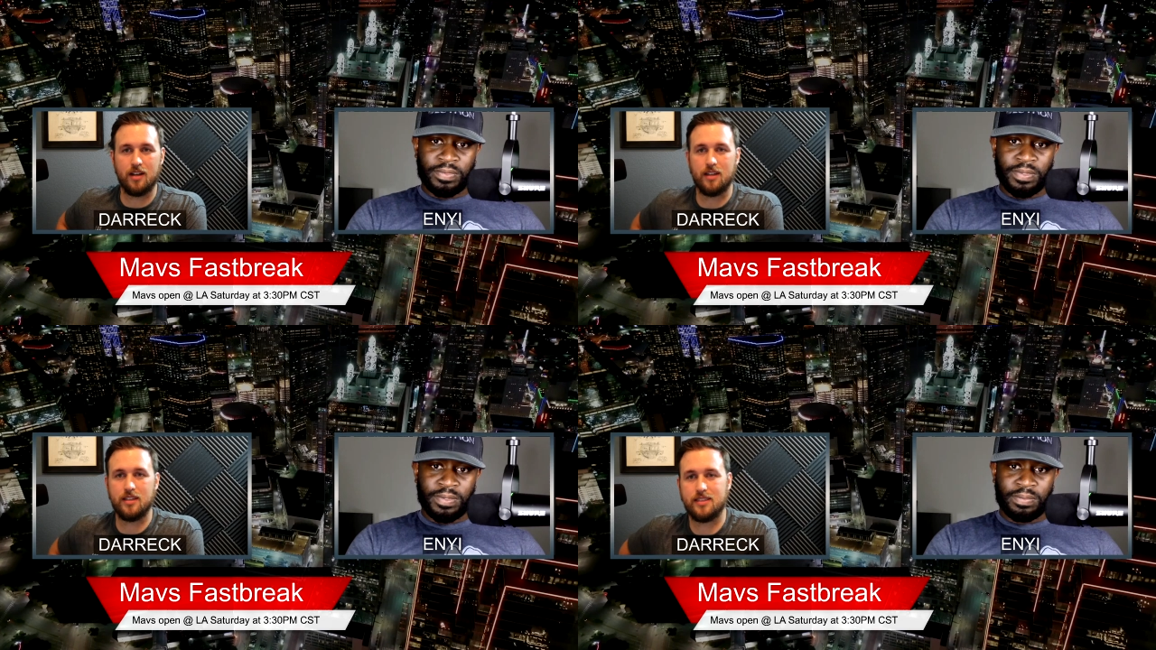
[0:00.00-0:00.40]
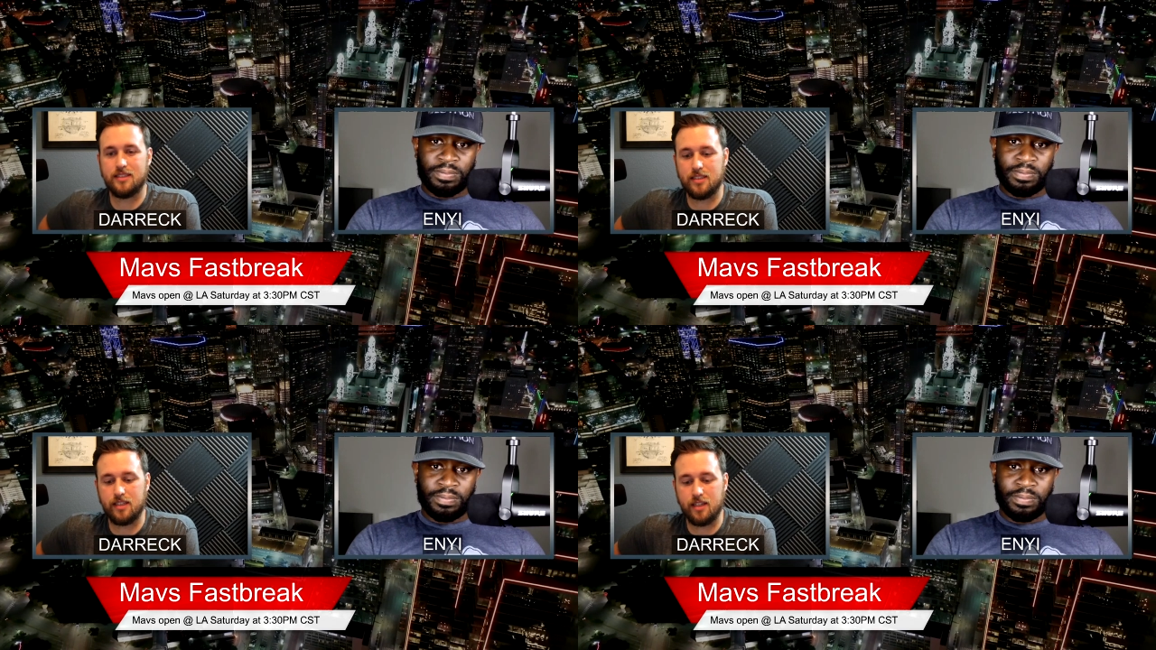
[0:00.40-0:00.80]
Speaker 1: let's
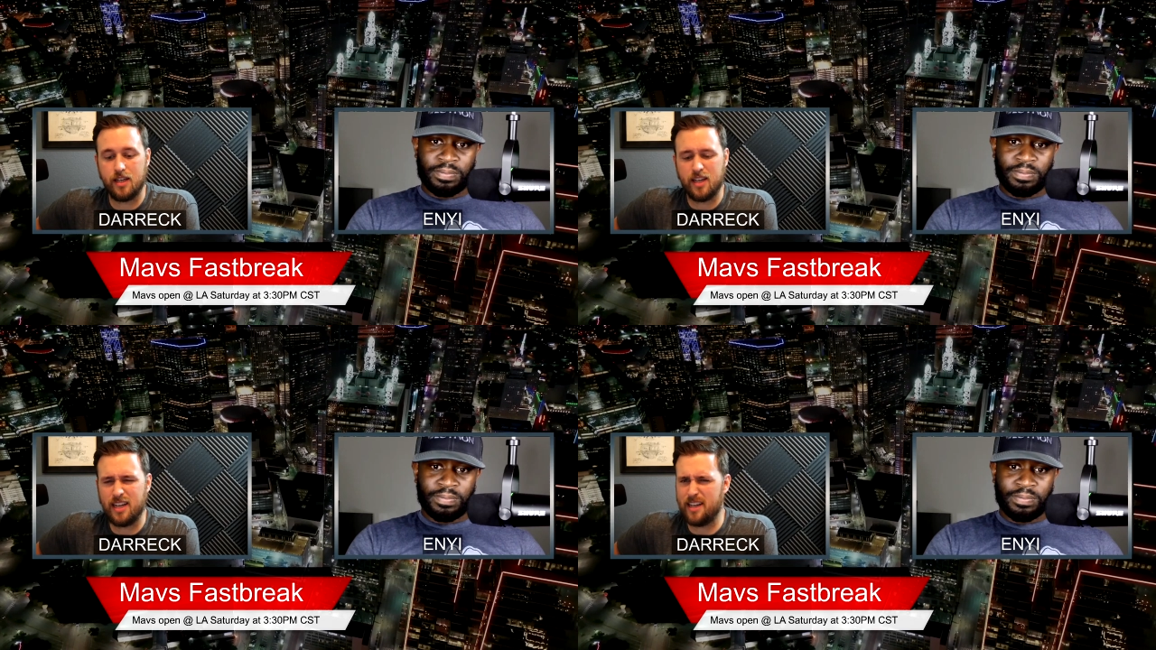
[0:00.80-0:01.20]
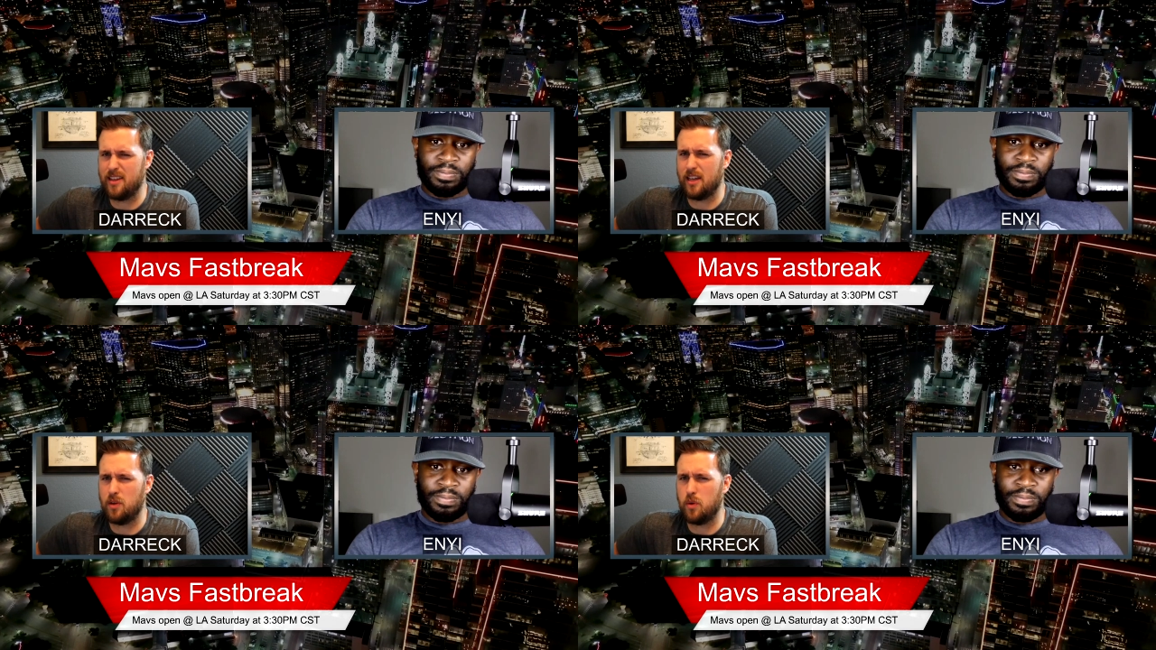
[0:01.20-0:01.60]
see. Anything
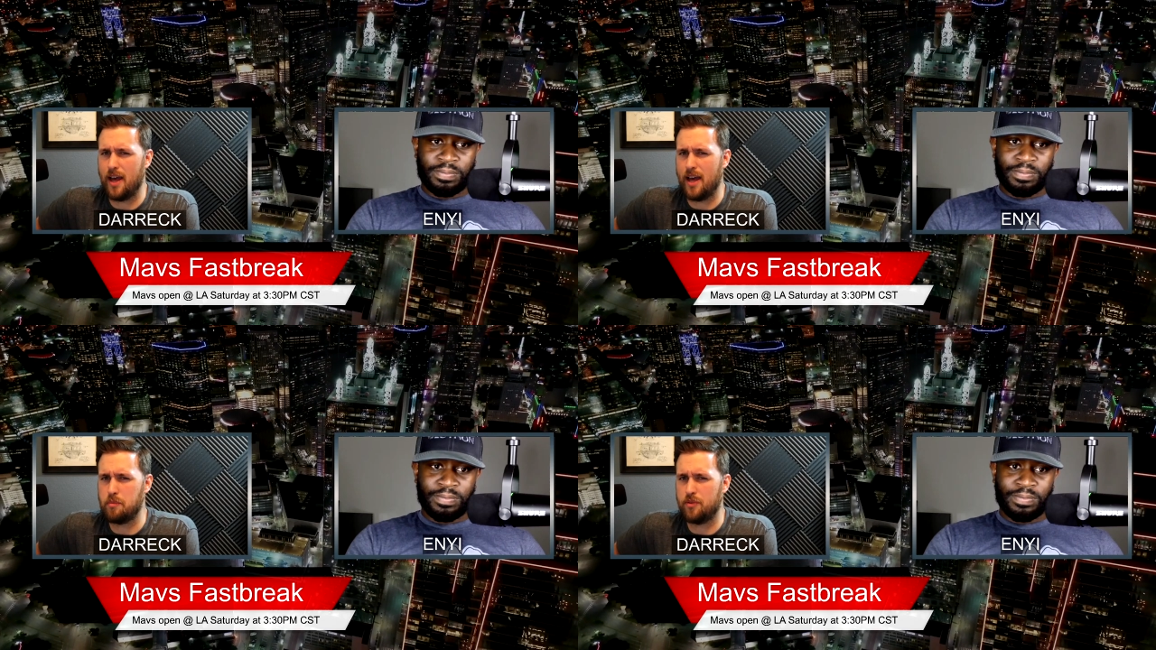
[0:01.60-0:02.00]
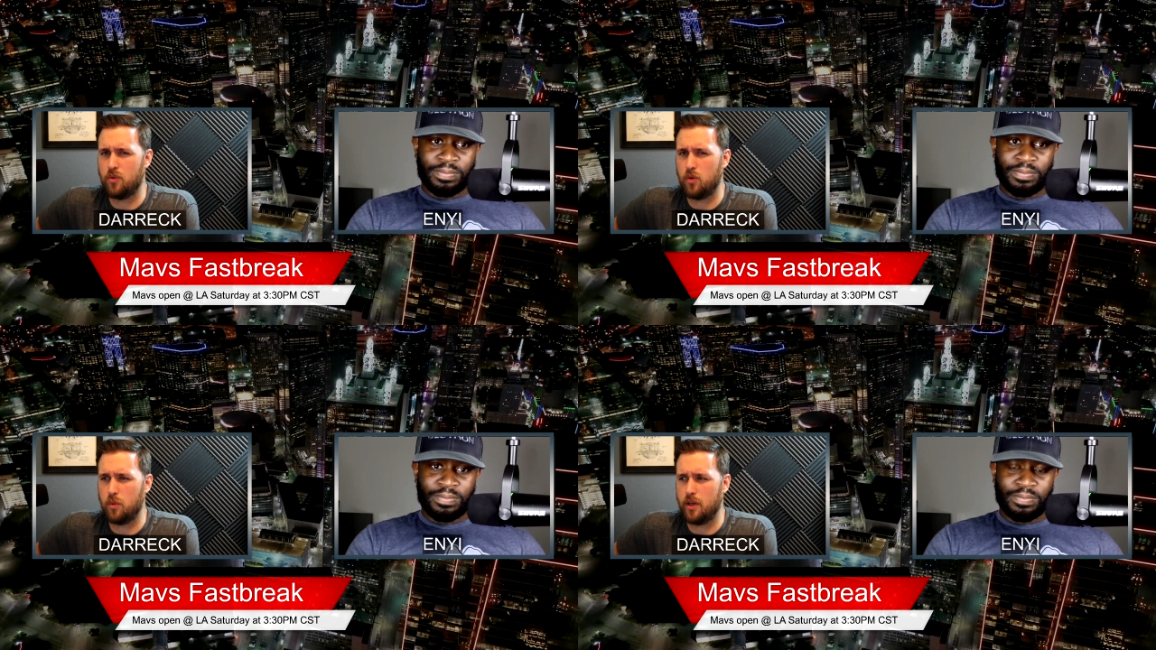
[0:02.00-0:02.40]
you want to add before
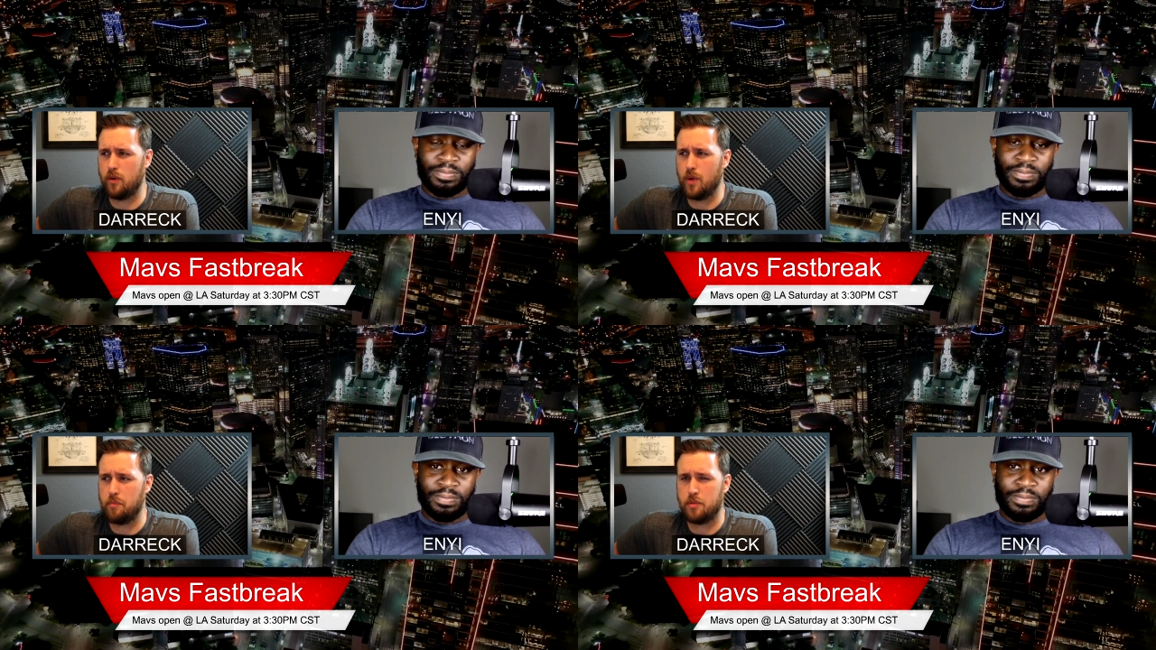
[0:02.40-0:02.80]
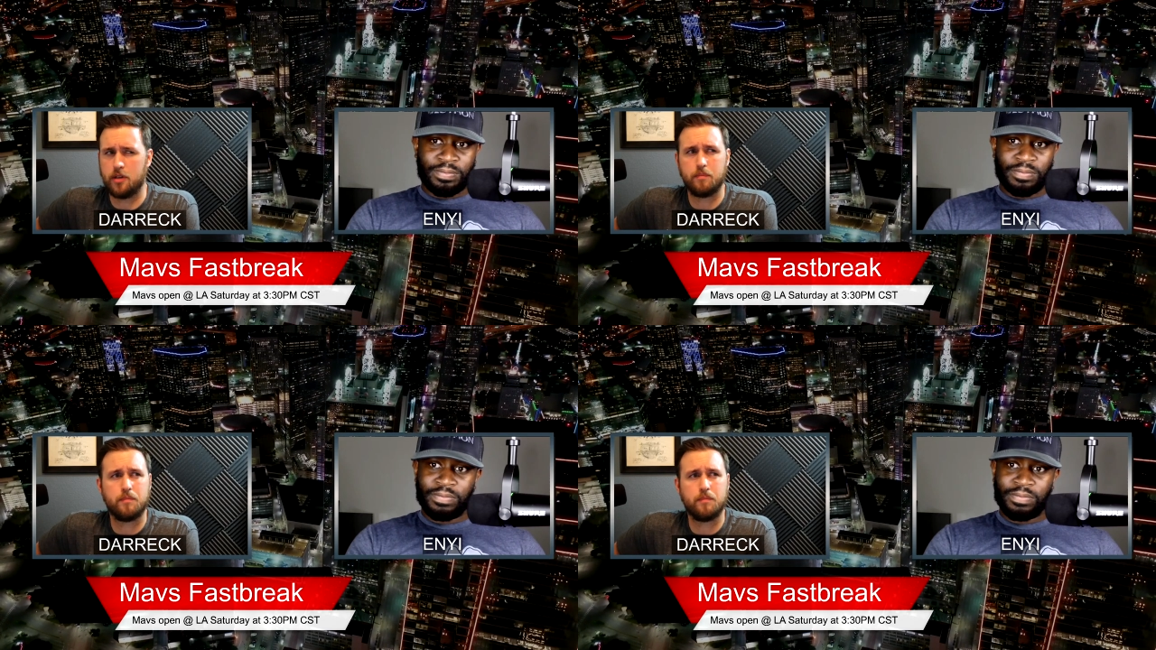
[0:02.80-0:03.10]
we wrap up?